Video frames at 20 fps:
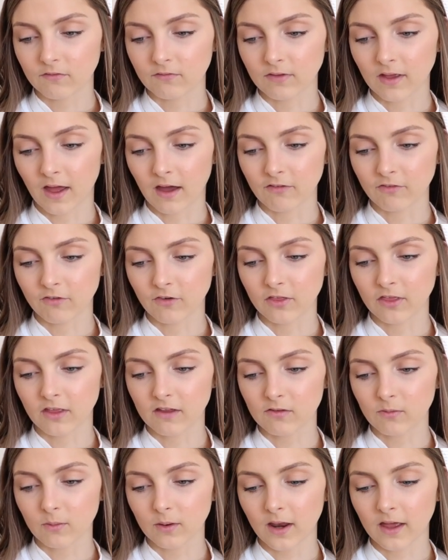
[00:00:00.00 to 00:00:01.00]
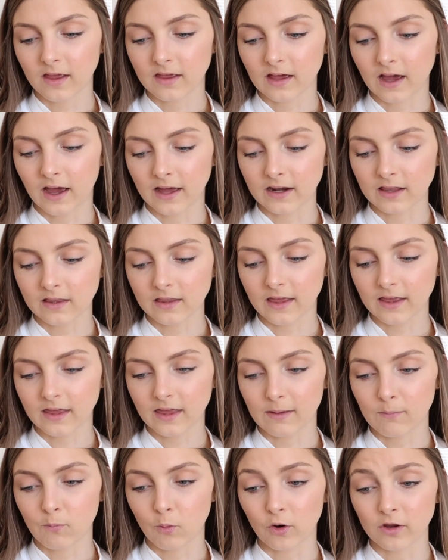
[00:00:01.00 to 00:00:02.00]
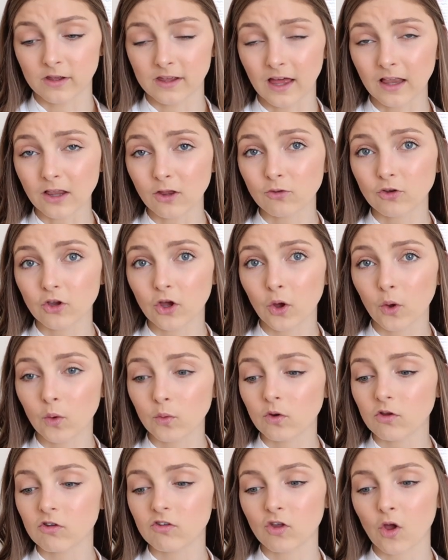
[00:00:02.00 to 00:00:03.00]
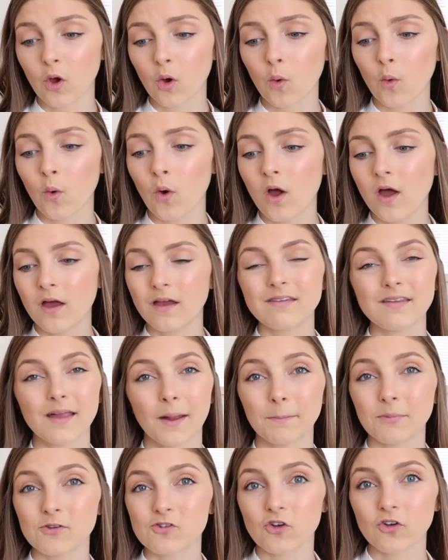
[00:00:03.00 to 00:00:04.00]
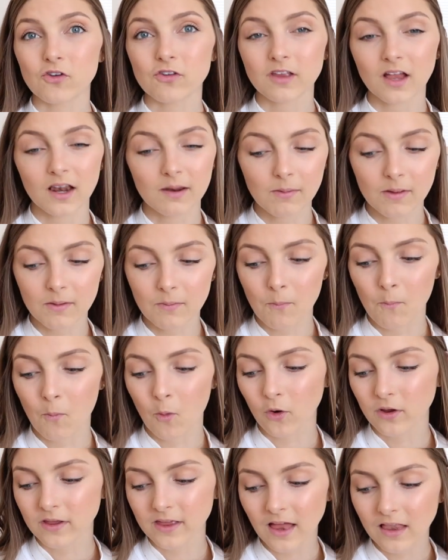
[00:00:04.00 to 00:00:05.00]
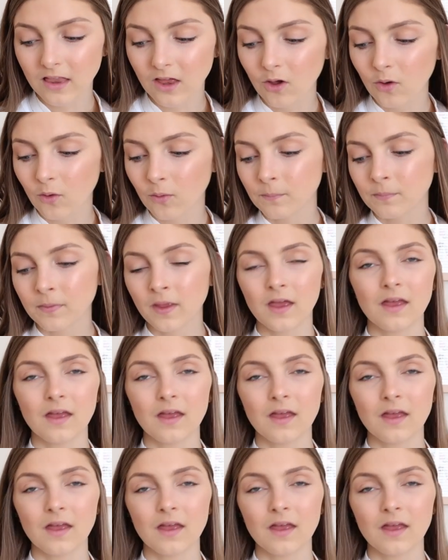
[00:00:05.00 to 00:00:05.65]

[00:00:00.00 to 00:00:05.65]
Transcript: yeah, for this one I kind of like it more yellow toned, so temperature is gonna be more yellow.